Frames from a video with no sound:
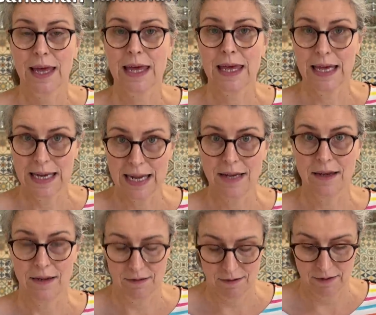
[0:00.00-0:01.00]

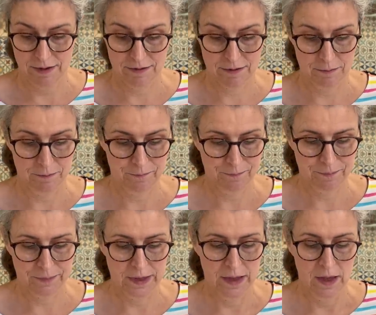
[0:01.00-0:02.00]
Canadian dollars.
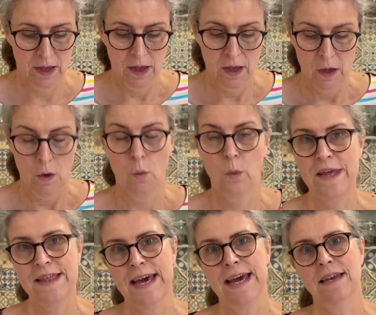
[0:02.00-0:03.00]
We
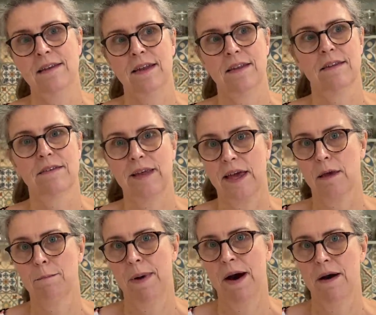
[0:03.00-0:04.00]
then did the
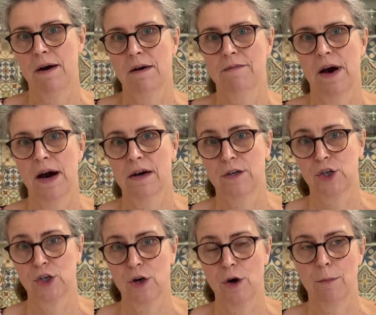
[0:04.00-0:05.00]
second part of our
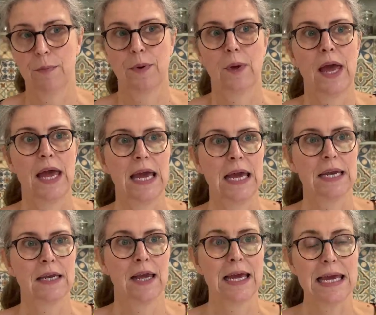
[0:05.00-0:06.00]
shop
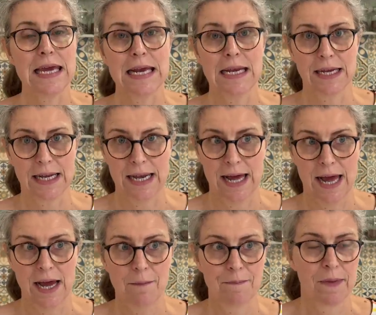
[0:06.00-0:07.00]
in E.
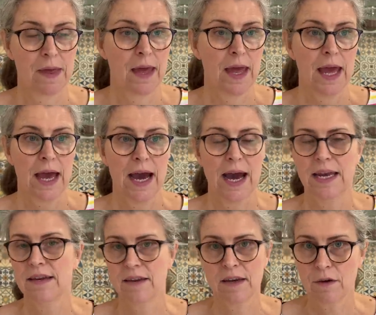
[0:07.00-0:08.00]
Leclerc,
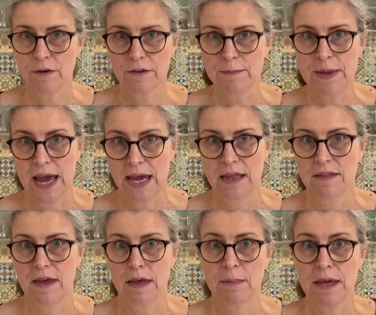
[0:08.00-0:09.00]
and it didn't cost me
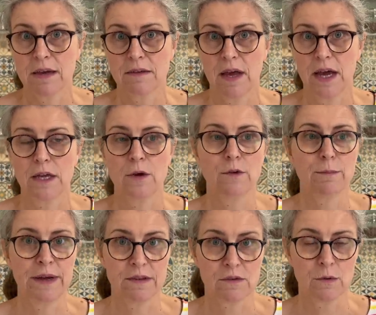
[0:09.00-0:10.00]
anything because I used
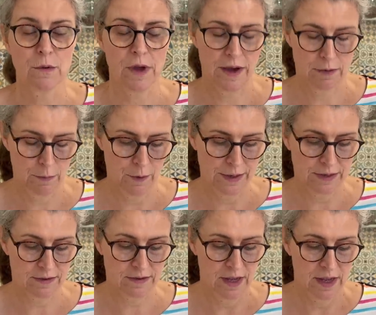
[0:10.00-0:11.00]
my store card
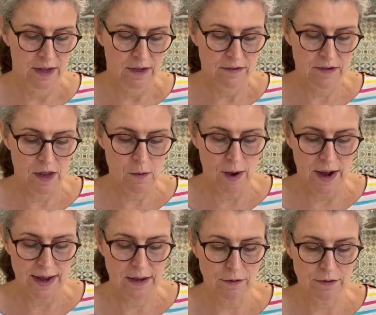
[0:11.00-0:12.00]
points. So
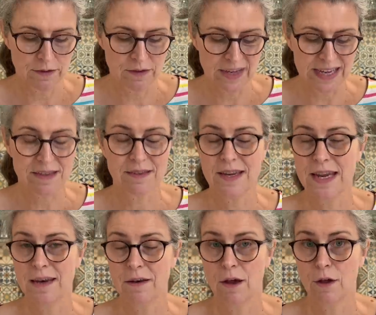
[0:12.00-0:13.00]
I got
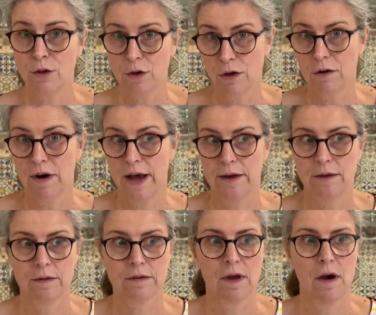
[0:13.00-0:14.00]
16
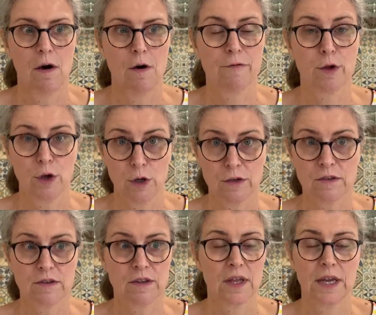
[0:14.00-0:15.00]
euros of
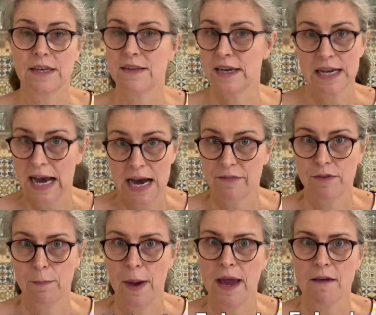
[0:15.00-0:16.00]
goods that I didn't have
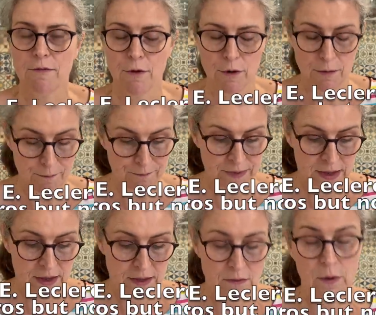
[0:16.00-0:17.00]
to pay for.
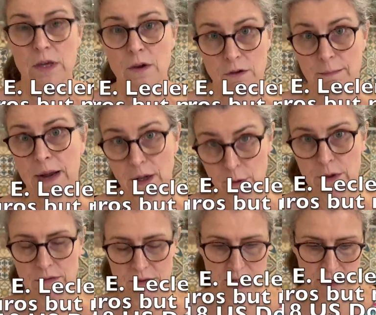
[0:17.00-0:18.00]
So I used my
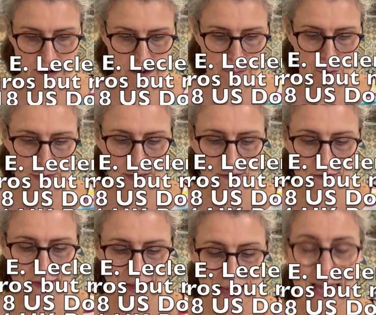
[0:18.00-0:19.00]
loyalty card
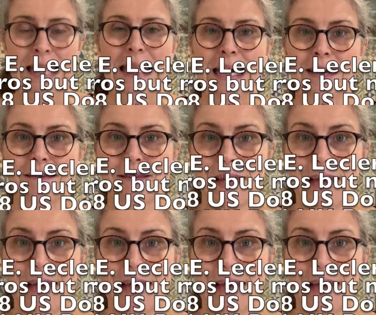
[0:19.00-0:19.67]
points. That's